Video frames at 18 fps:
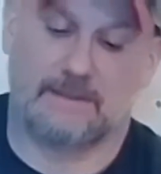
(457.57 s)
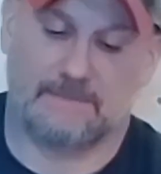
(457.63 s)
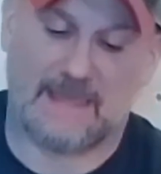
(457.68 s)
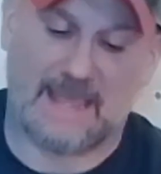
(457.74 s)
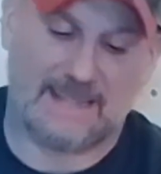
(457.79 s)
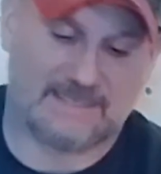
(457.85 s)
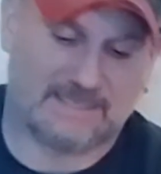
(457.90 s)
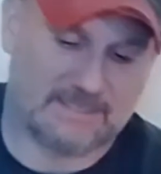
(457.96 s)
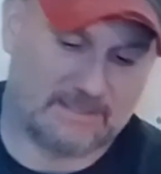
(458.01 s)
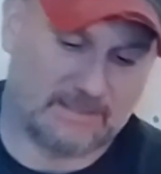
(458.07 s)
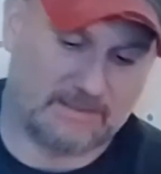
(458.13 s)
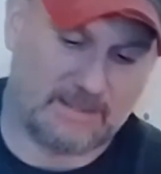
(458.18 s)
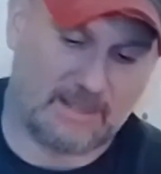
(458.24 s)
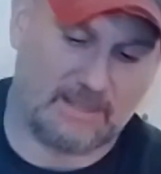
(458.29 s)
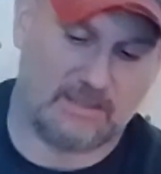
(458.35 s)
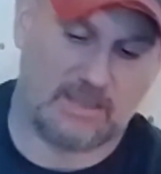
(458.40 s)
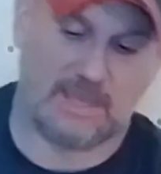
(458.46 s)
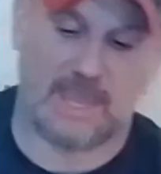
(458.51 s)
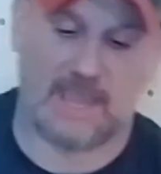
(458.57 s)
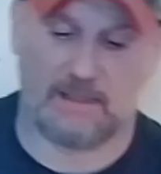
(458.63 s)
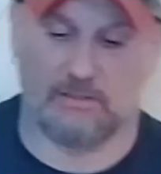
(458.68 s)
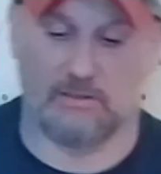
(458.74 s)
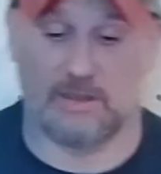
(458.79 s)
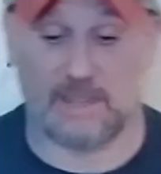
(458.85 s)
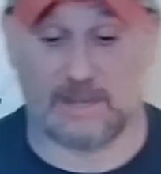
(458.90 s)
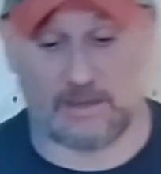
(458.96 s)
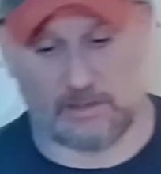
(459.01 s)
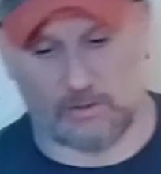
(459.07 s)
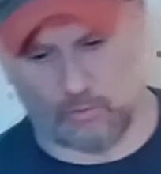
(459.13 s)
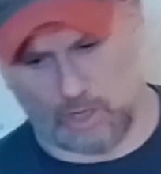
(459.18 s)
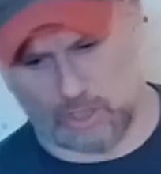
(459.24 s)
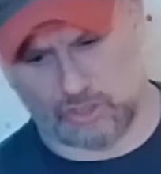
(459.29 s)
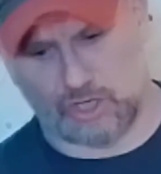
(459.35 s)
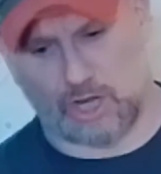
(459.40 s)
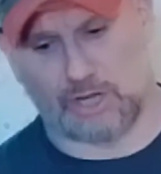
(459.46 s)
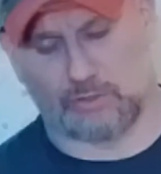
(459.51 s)
That's the thing. You can't look at it and go,
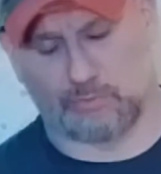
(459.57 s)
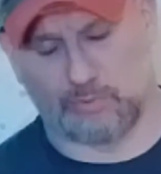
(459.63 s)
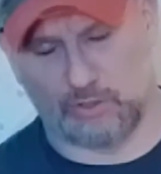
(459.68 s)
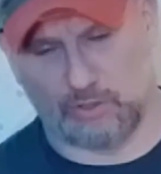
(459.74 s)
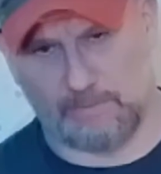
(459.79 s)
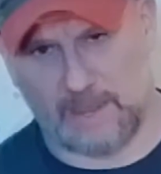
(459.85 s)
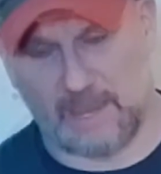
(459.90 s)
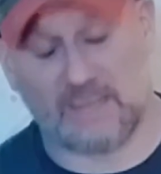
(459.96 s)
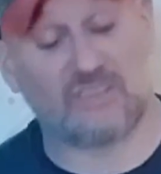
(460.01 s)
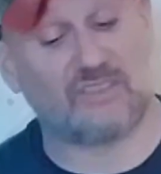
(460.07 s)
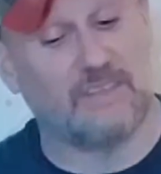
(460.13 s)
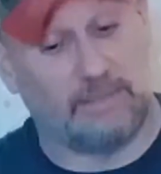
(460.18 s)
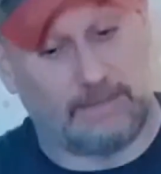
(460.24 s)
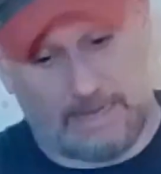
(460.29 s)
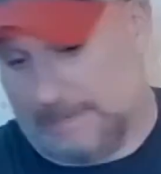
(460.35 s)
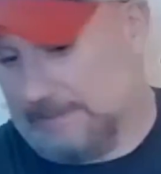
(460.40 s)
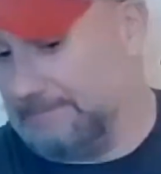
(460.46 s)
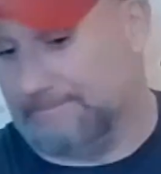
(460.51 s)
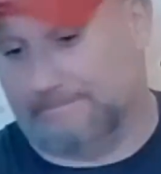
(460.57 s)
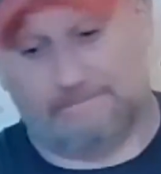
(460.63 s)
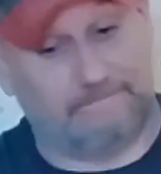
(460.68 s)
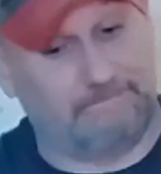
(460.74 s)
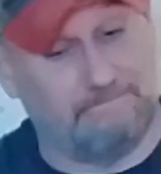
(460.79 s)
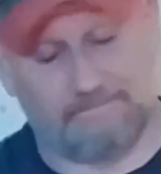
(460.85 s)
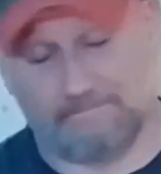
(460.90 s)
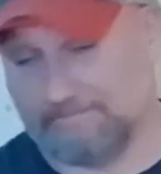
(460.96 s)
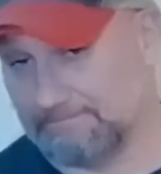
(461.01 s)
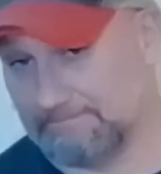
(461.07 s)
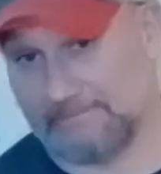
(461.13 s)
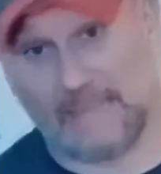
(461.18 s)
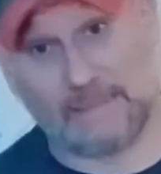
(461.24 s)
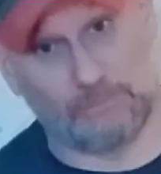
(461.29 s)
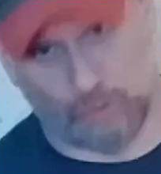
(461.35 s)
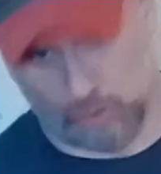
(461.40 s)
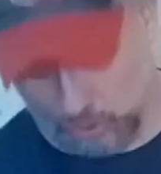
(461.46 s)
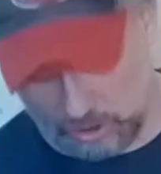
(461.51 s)
that's not a real magazine.
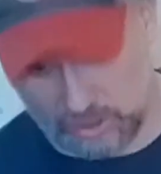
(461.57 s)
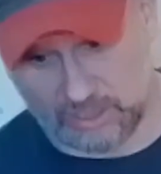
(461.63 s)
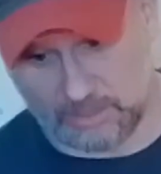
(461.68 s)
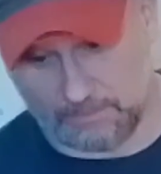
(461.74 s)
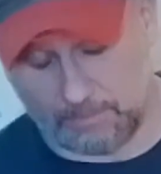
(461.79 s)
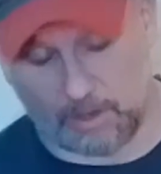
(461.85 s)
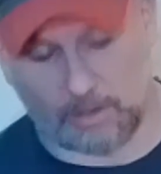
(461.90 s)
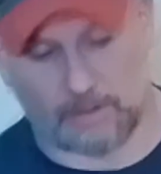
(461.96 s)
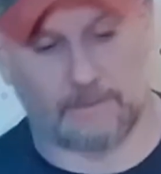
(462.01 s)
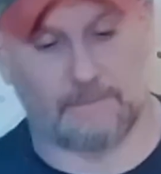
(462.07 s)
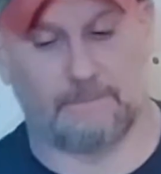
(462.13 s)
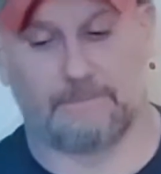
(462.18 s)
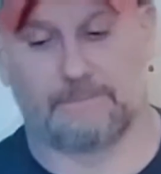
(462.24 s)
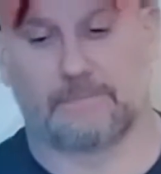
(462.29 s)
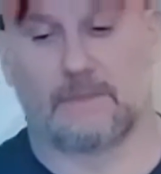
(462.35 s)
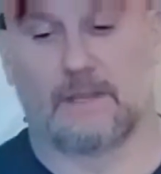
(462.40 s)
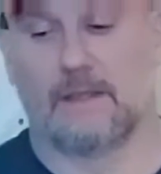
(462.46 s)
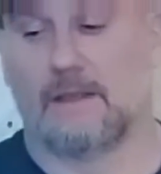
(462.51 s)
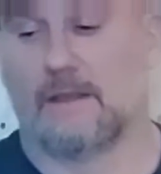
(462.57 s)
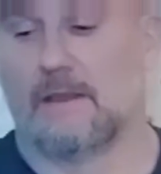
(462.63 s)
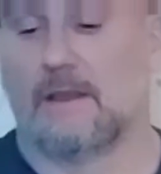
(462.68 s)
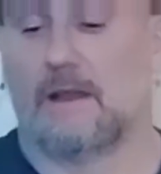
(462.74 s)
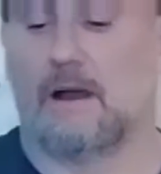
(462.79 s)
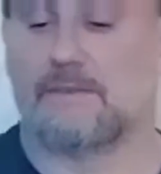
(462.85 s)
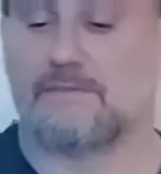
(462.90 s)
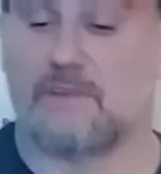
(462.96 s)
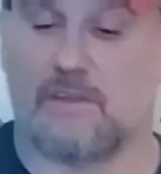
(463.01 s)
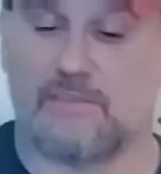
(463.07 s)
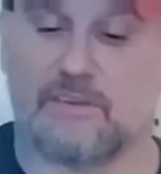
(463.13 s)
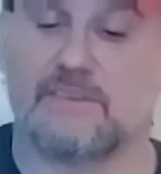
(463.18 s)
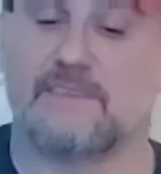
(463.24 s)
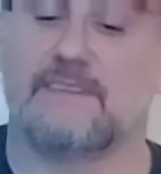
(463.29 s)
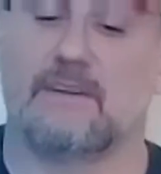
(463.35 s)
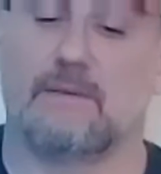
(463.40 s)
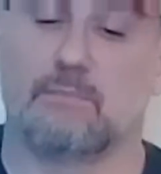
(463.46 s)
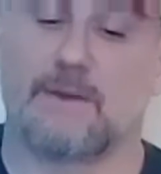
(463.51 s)
It looks the part. Another
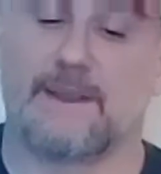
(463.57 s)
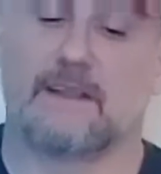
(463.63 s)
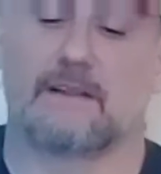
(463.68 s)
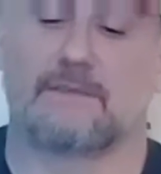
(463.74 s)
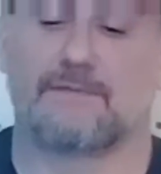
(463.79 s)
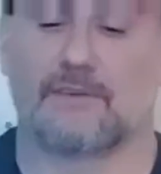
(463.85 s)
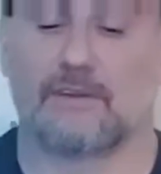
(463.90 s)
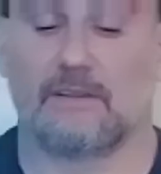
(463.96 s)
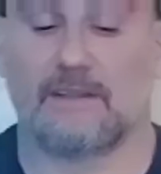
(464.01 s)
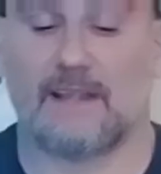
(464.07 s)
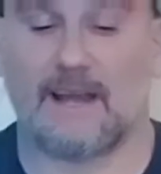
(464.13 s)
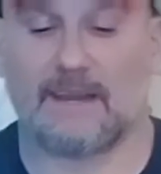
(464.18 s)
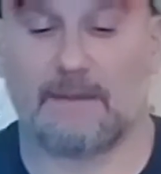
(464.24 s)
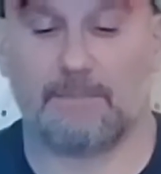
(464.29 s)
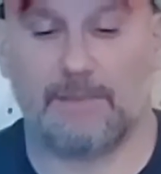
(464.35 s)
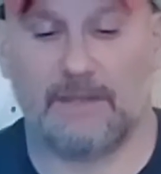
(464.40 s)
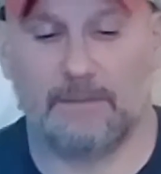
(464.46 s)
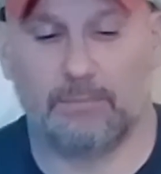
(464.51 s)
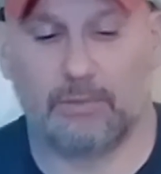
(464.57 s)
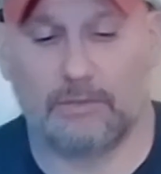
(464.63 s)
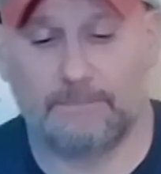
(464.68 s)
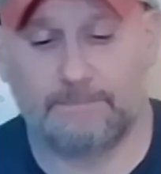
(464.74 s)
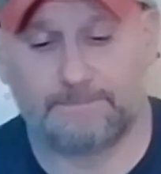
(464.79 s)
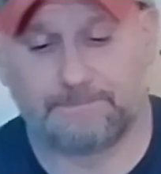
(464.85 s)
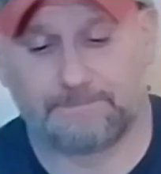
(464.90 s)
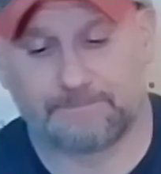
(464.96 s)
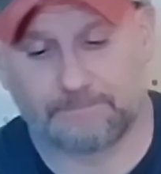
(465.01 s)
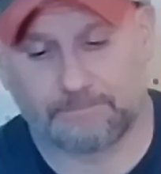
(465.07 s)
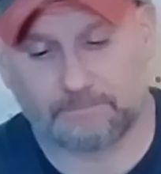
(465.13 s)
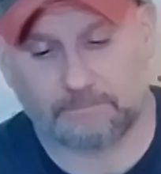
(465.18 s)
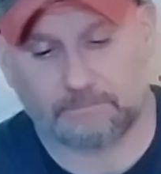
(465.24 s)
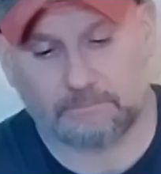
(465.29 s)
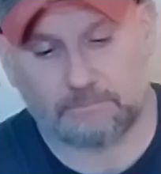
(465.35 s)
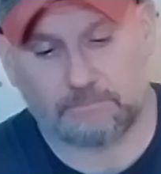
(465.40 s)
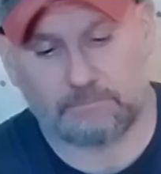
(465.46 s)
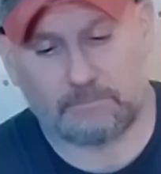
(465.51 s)
deal breaker for a lot of people
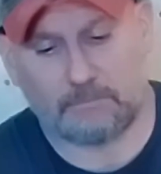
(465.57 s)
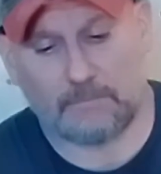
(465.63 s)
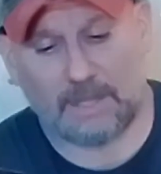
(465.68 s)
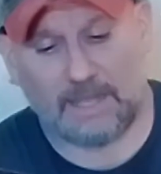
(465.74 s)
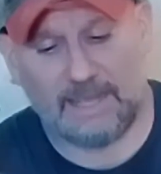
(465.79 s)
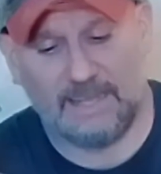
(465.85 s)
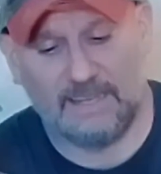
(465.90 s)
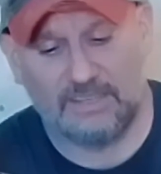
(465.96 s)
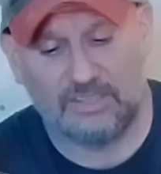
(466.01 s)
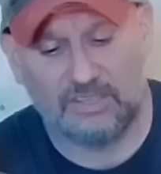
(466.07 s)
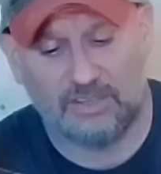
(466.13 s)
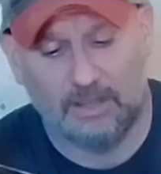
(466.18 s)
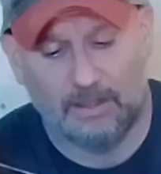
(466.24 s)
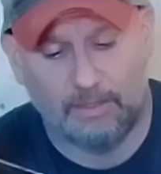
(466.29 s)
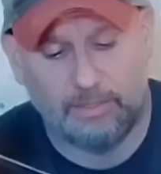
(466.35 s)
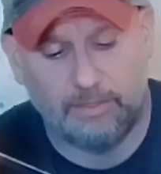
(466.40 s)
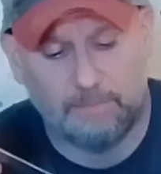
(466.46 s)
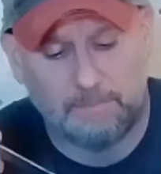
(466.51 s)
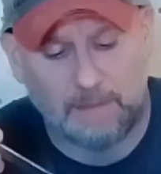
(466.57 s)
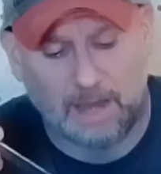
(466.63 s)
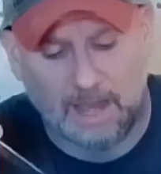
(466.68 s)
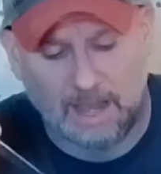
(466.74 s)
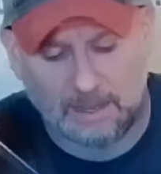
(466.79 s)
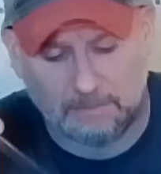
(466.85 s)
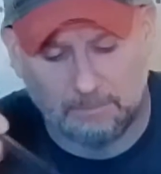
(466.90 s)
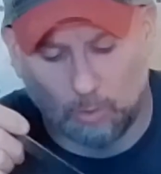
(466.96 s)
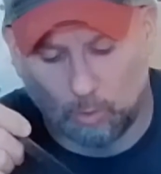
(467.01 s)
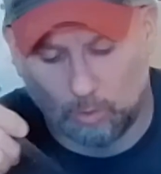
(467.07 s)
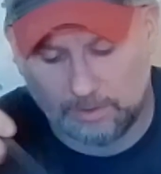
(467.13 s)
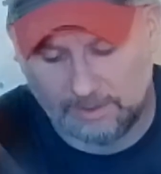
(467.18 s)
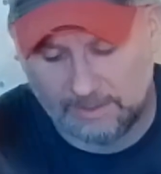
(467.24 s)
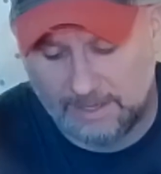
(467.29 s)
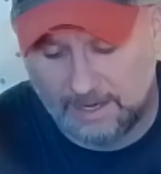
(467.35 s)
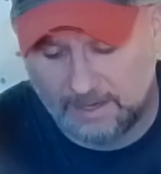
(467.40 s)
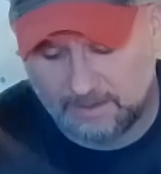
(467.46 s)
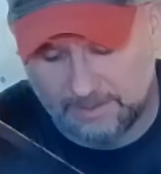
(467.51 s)
is the mock bolt
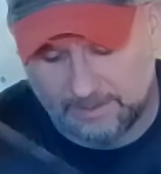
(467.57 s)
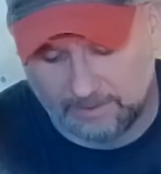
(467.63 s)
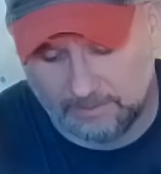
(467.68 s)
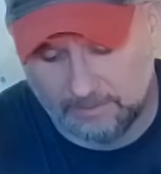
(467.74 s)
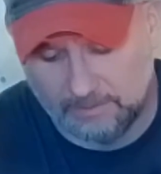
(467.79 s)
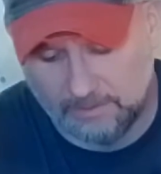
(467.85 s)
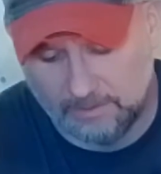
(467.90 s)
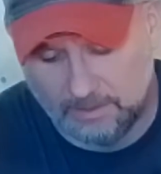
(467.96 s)
and carrier.